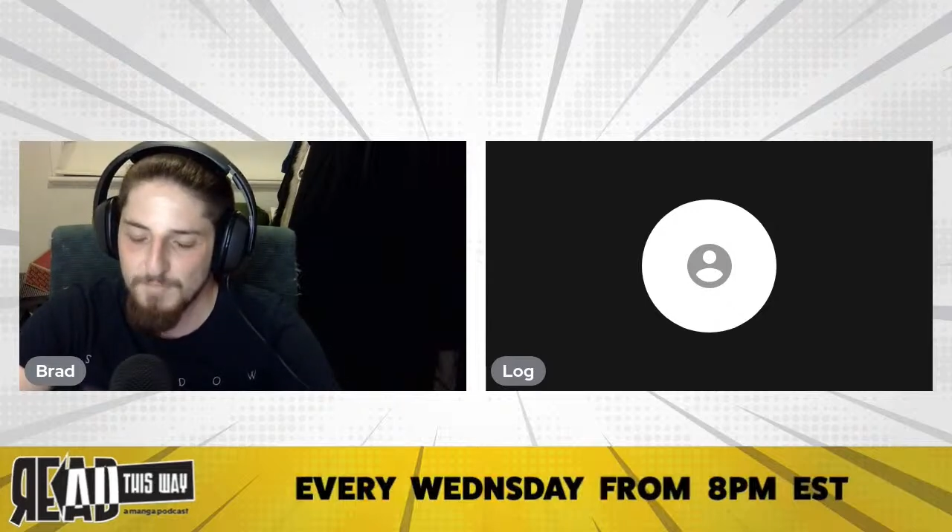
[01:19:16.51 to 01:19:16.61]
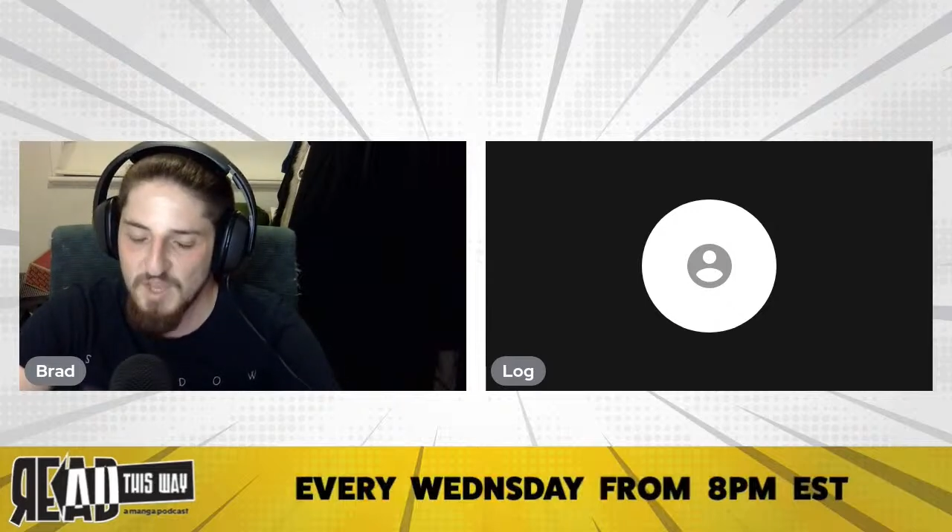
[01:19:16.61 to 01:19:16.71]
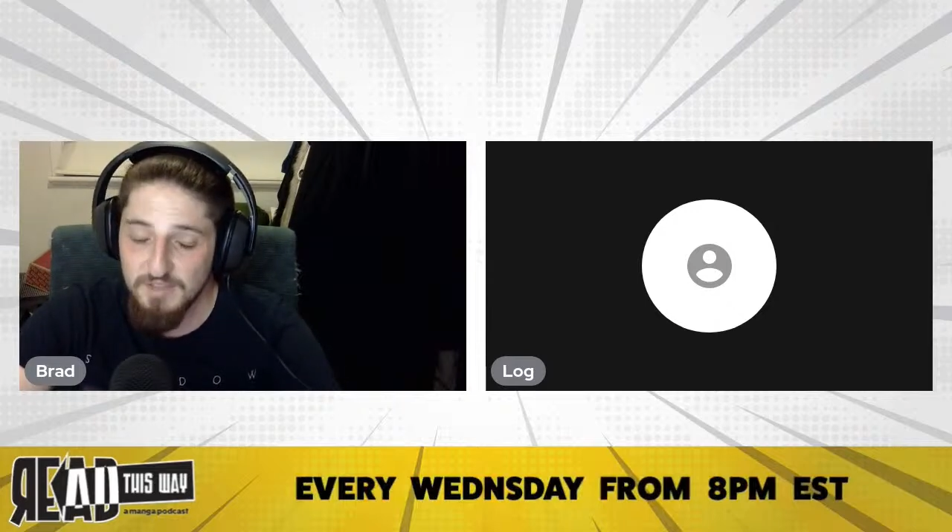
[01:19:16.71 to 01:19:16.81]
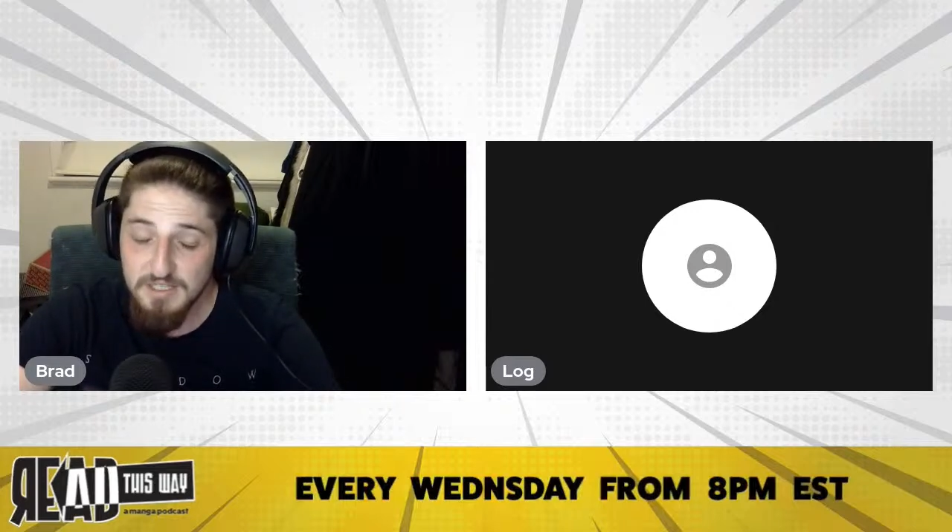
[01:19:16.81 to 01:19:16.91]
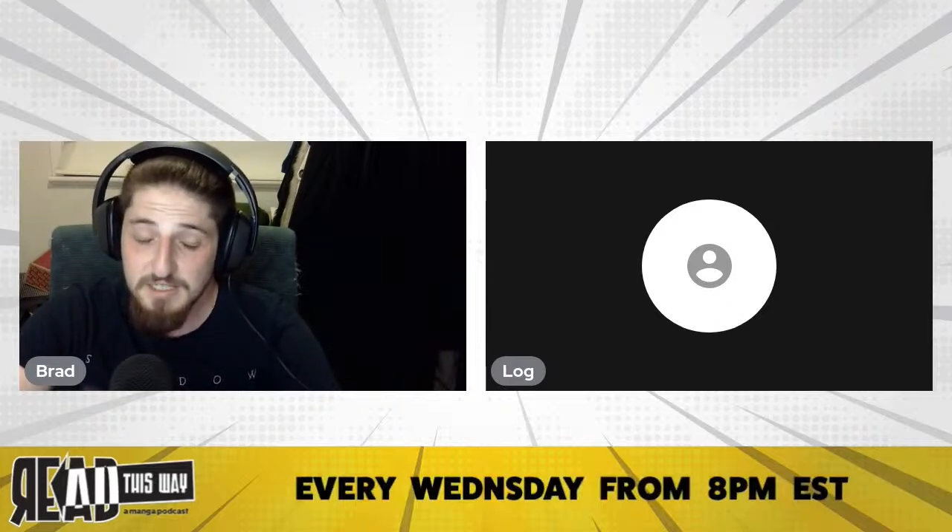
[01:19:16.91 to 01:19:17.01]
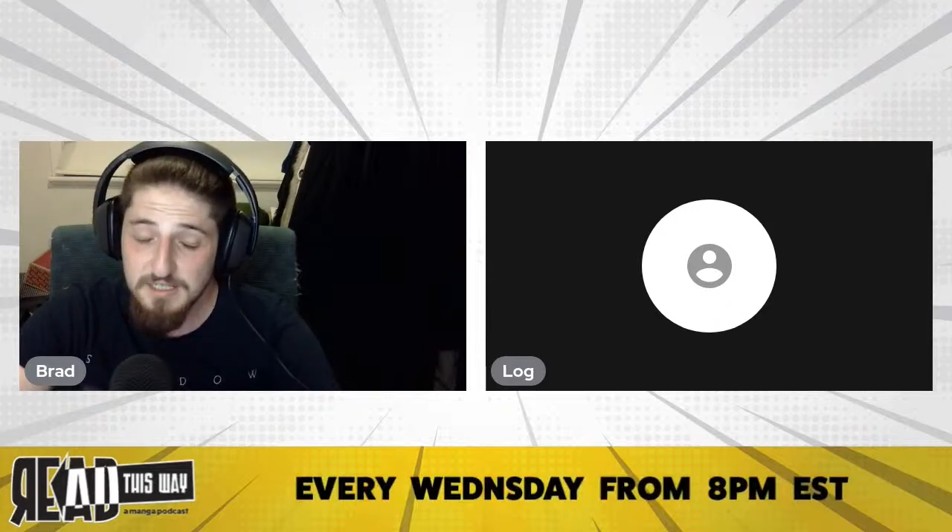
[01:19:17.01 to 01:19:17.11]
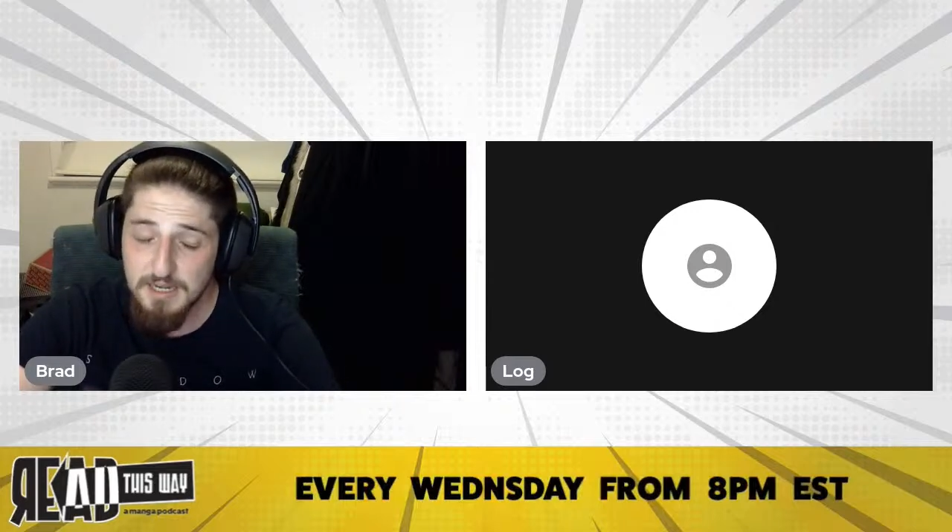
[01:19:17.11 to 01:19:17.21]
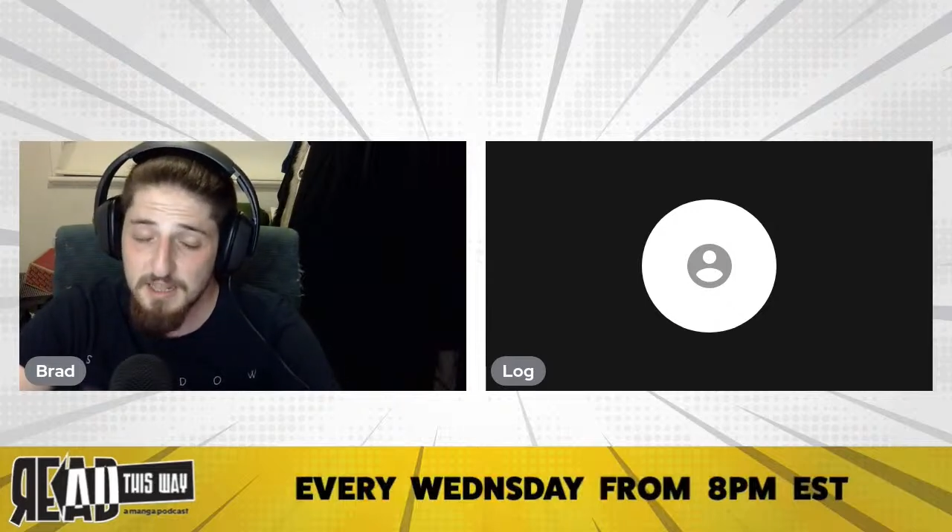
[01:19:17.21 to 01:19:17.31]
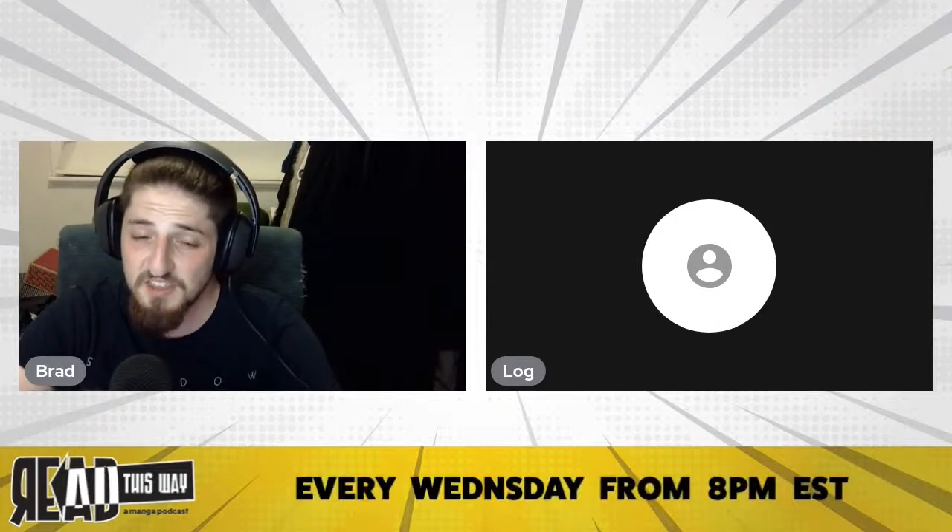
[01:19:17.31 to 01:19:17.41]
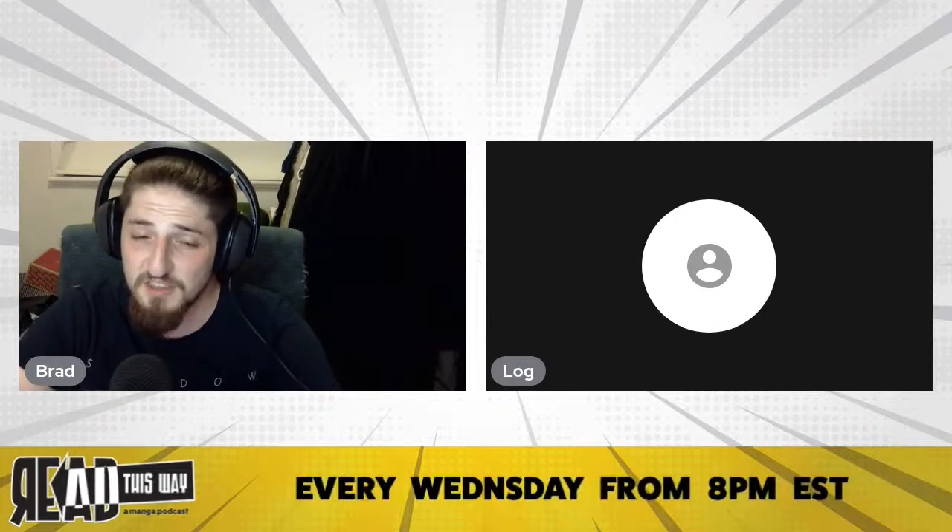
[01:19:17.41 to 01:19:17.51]
Unless there's
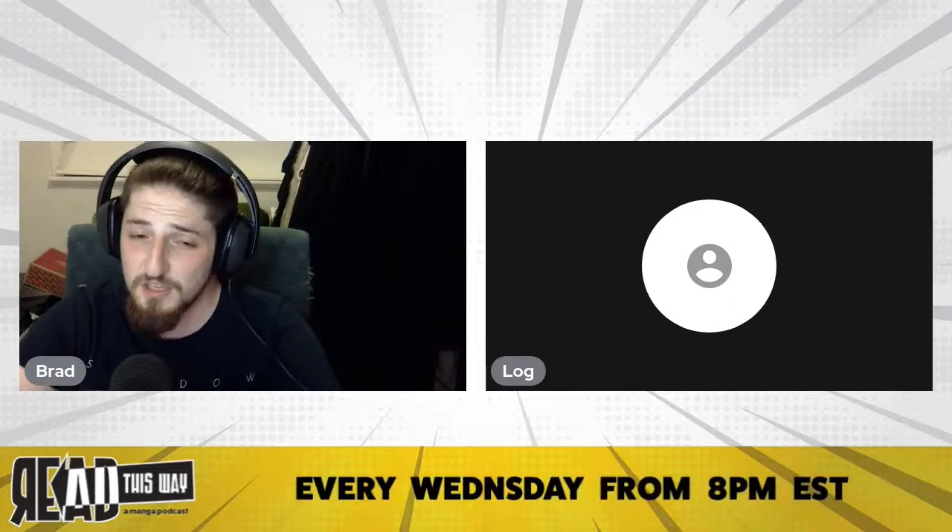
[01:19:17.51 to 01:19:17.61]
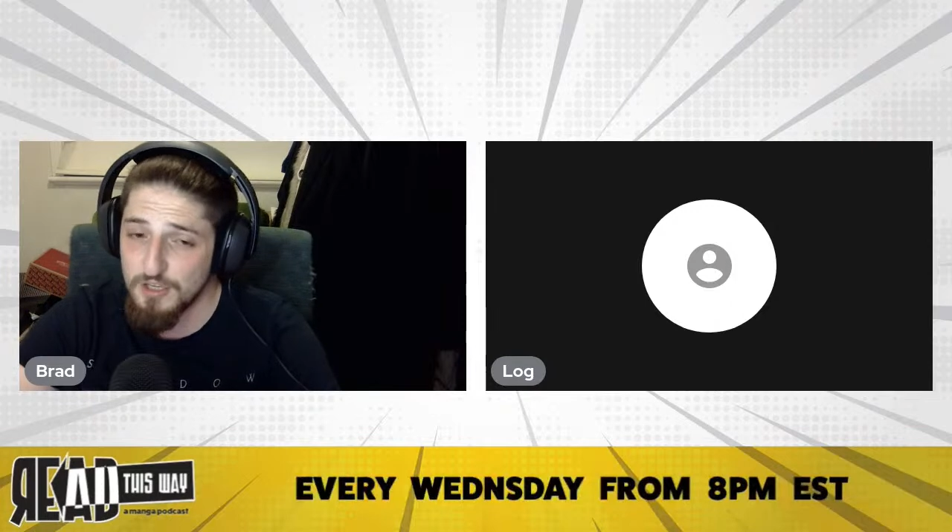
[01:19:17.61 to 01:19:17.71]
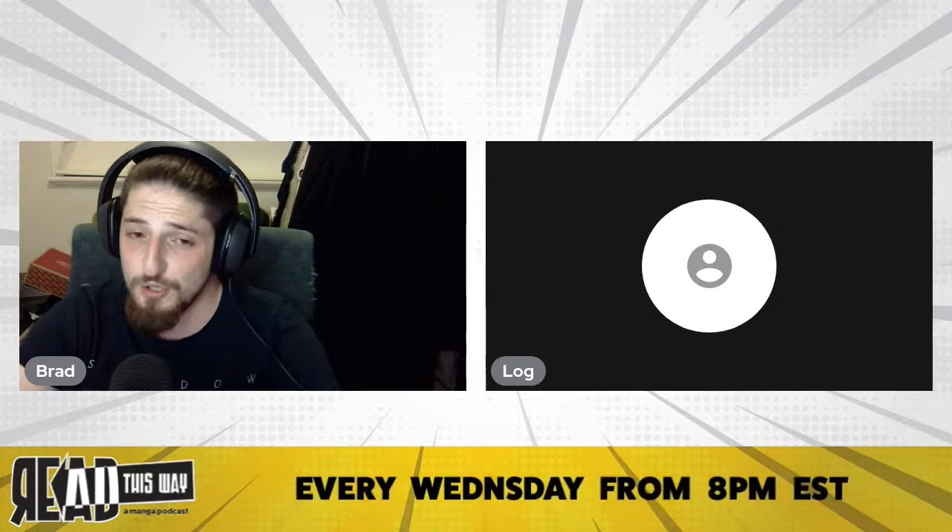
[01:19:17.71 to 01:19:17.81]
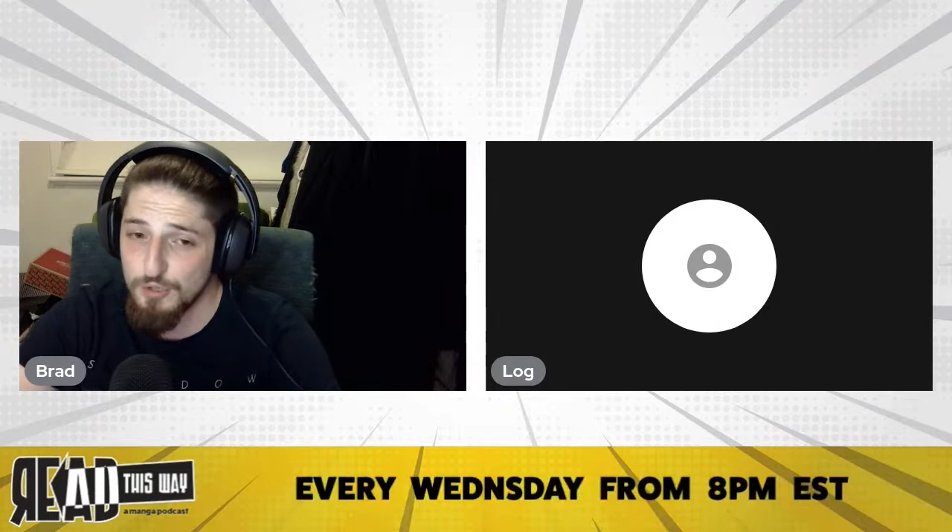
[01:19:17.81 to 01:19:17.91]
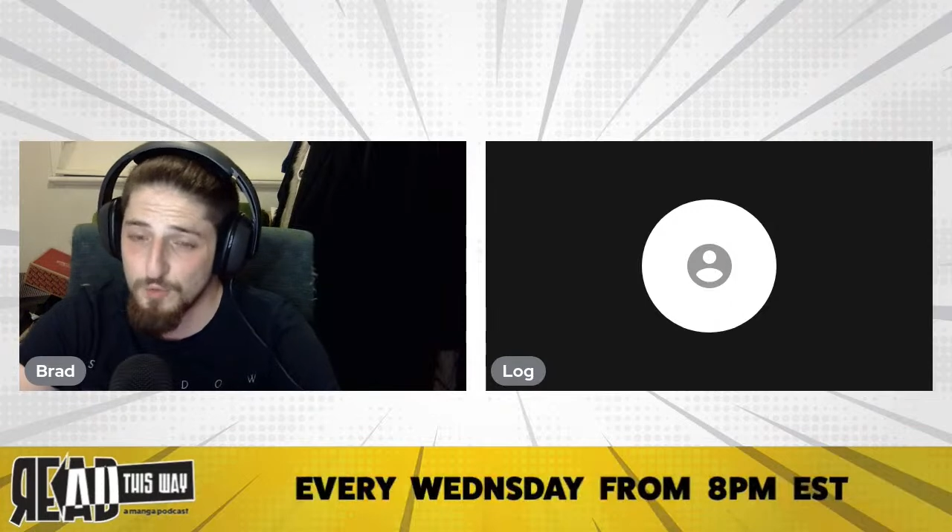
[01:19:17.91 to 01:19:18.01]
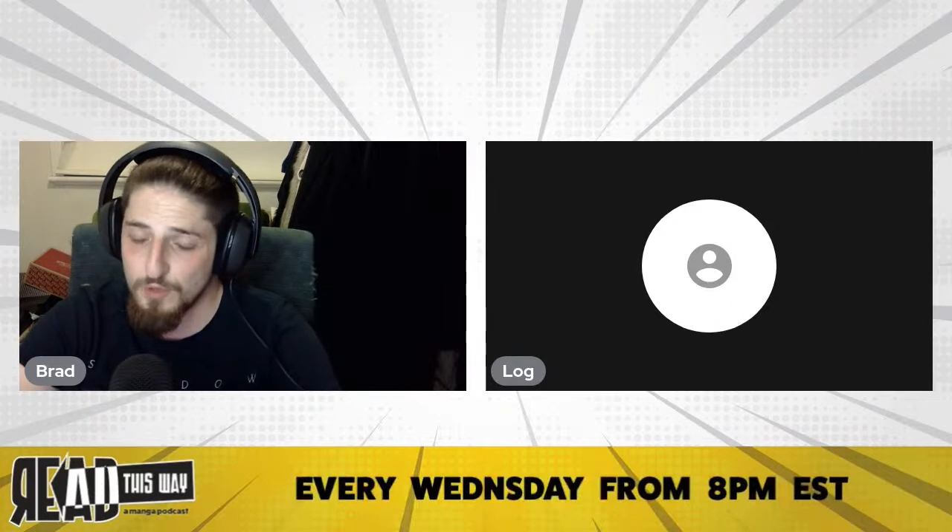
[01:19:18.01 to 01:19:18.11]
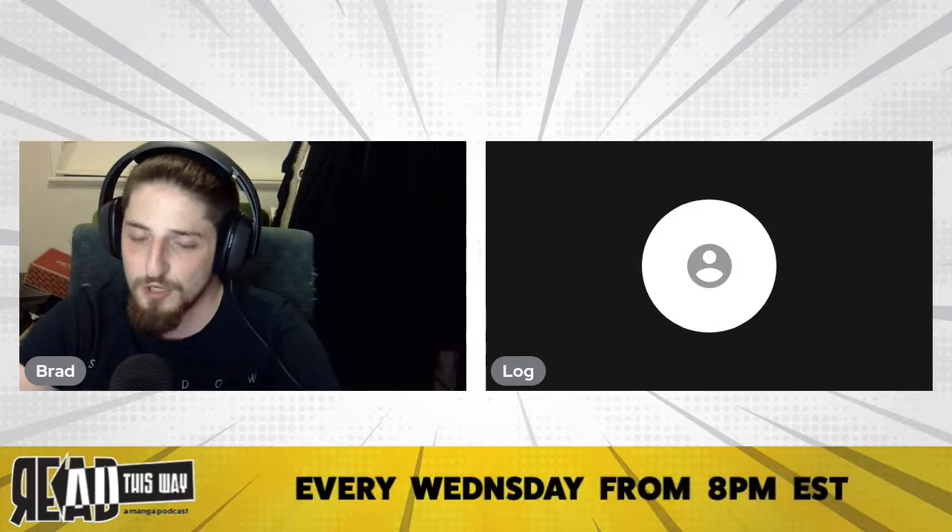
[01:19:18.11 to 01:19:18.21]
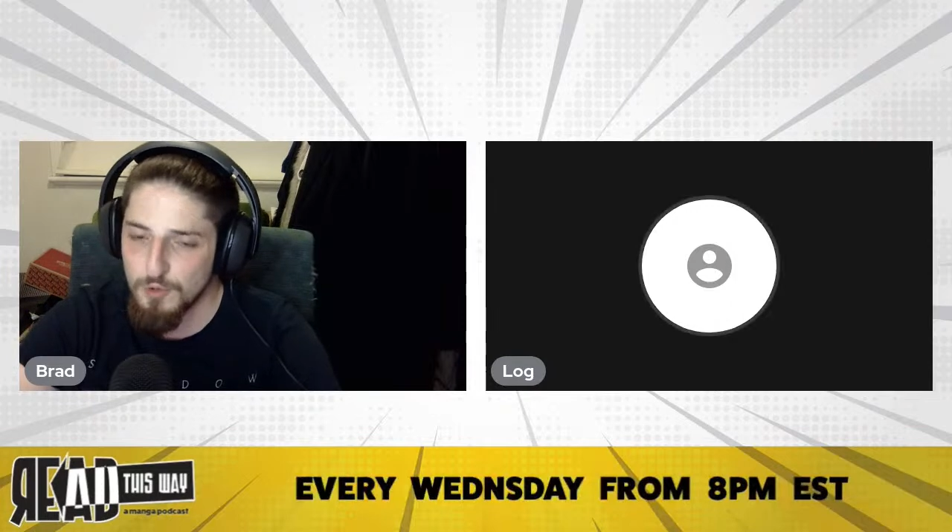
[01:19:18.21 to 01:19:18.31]
anything that you want to